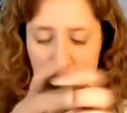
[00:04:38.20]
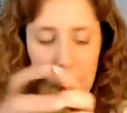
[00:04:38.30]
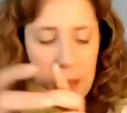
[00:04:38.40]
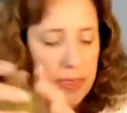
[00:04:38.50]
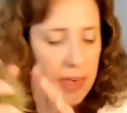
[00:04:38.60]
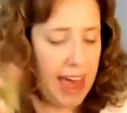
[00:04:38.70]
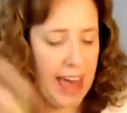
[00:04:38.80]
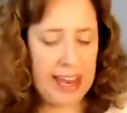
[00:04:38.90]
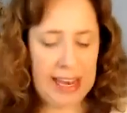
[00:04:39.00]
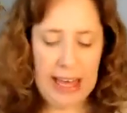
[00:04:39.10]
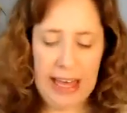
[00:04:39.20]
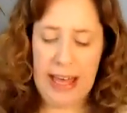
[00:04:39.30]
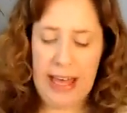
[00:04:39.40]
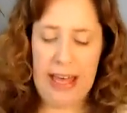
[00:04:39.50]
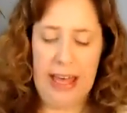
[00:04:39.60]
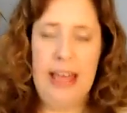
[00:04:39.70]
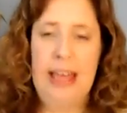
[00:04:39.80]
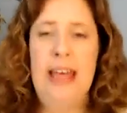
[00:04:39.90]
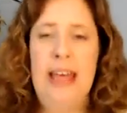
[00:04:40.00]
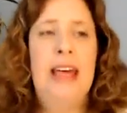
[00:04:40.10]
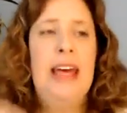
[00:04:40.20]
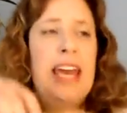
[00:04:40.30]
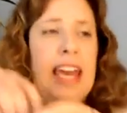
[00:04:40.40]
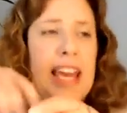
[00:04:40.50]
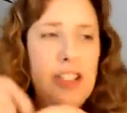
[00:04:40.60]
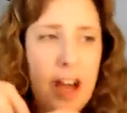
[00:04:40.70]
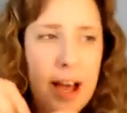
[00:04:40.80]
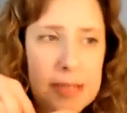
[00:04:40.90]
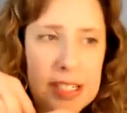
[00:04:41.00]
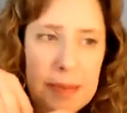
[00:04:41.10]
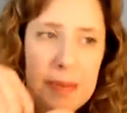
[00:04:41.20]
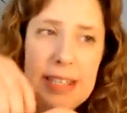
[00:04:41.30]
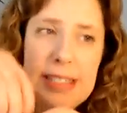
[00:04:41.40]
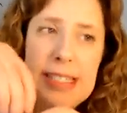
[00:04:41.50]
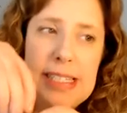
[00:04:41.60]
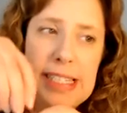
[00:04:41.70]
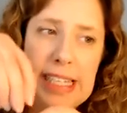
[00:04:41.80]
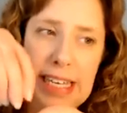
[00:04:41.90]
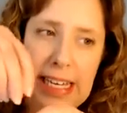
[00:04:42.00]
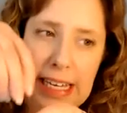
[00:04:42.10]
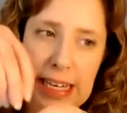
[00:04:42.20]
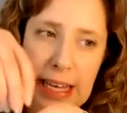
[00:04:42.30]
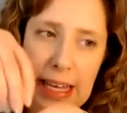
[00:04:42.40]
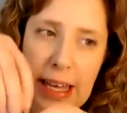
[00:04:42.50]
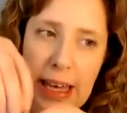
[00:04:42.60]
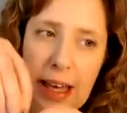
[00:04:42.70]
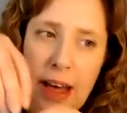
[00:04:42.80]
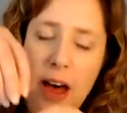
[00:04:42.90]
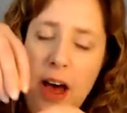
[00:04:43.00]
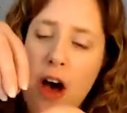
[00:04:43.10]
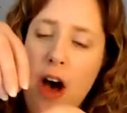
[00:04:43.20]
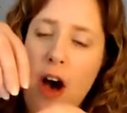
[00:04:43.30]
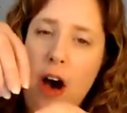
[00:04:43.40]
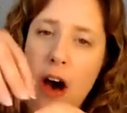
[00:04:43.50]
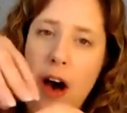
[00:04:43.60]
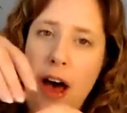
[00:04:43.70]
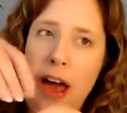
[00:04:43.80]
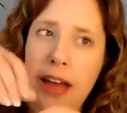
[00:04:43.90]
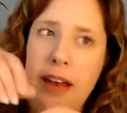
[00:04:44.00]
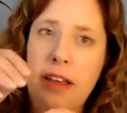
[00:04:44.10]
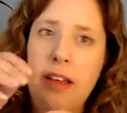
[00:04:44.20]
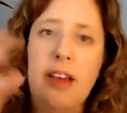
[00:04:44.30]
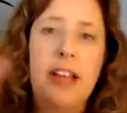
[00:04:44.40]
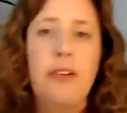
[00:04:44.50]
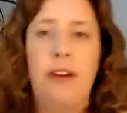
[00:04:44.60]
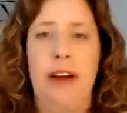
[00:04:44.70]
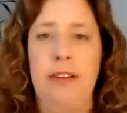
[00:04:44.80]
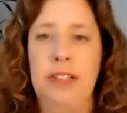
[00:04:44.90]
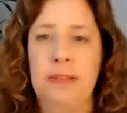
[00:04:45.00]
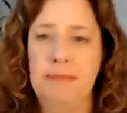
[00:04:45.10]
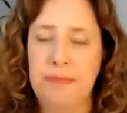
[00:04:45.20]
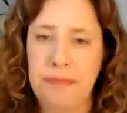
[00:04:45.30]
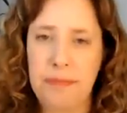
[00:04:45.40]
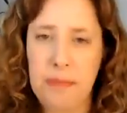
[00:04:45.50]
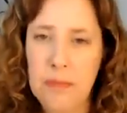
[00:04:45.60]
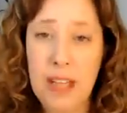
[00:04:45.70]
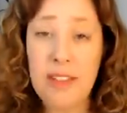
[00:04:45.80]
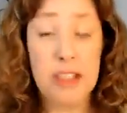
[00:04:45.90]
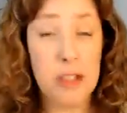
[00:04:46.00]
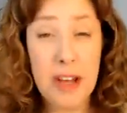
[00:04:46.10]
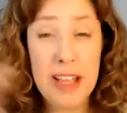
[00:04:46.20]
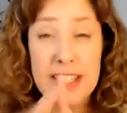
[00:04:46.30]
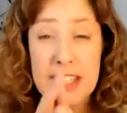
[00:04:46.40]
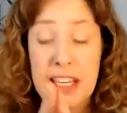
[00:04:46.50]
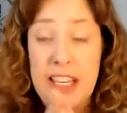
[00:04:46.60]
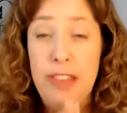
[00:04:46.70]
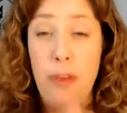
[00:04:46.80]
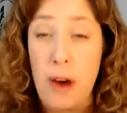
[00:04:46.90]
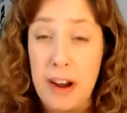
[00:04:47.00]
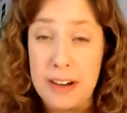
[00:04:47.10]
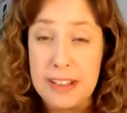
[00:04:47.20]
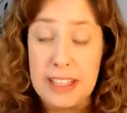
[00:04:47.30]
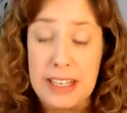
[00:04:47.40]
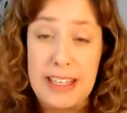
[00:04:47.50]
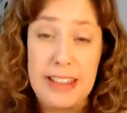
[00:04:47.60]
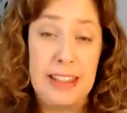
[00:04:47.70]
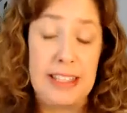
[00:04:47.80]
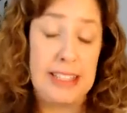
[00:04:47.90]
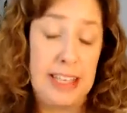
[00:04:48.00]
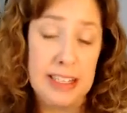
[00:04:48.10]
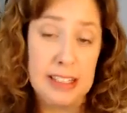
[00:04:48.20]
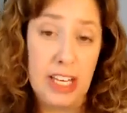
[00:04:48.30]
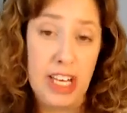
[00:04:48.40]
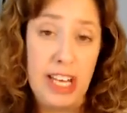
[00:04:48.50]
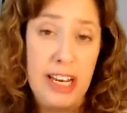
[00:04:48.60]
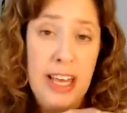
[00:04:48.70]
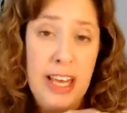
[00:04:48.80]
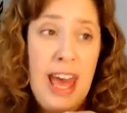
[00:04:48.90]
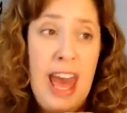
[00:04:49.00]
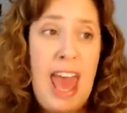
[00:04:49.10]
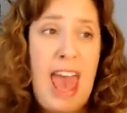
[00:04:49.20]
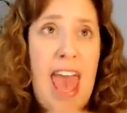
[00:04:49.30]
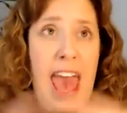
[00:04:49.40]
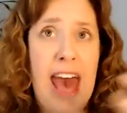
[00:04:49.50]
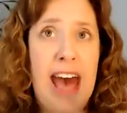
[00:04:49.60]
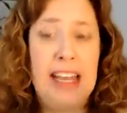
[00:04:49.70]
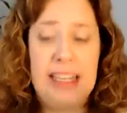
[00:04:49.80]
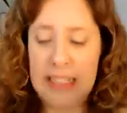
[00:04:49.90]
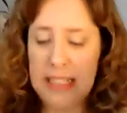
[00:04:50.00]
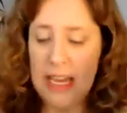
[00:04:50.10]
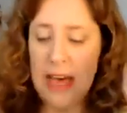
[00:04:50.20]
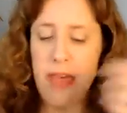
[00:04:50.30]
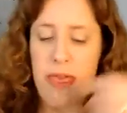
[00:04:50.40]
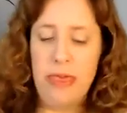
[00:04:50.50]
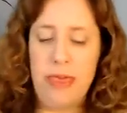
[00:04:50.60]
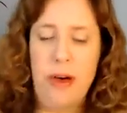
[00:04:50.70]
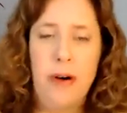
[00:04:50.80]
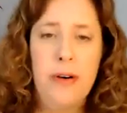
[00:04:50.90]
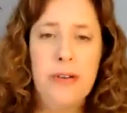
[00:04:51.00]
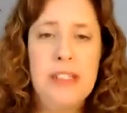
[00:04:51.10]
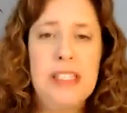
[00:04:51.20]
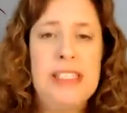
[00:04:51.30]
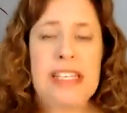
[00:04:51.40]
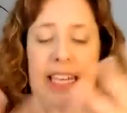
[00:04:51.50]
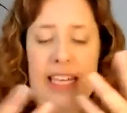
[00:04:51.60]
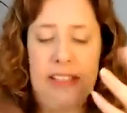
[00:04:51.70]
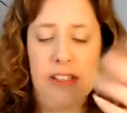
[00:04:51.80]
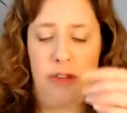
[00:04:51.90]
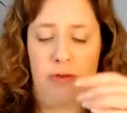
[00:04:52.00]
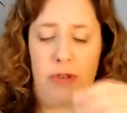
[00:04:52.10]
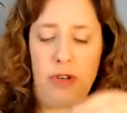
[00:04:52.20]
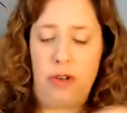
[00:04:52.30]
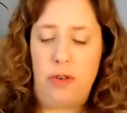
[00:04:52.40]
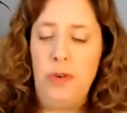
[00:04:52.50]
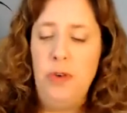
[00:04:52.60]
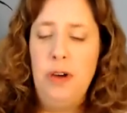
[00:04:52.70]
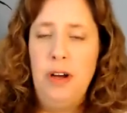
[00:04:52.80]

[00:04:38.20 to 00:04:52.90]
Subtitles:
But then he drops some of the seed on good ground. The soil is good, the water is good, the sun is good, and those seeds grew